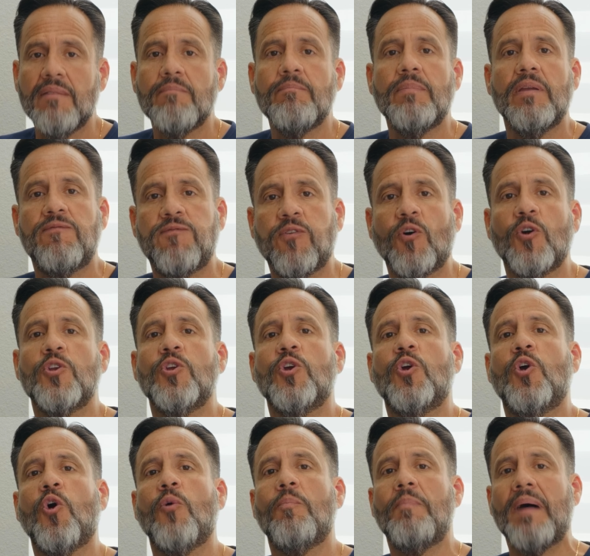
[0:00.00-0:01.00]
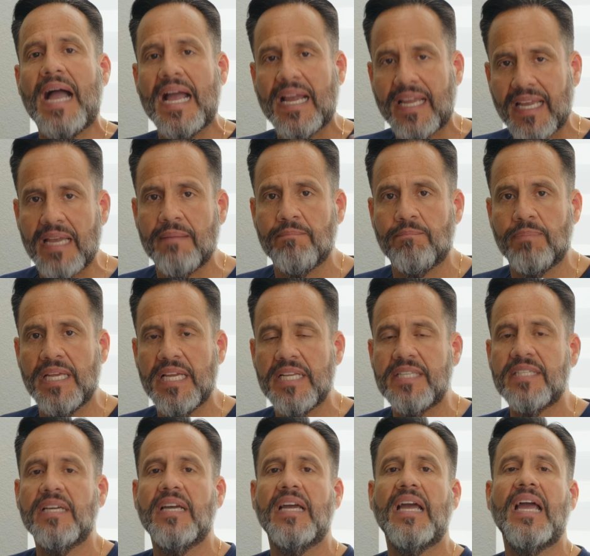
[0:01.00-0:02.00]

before you go back and bleach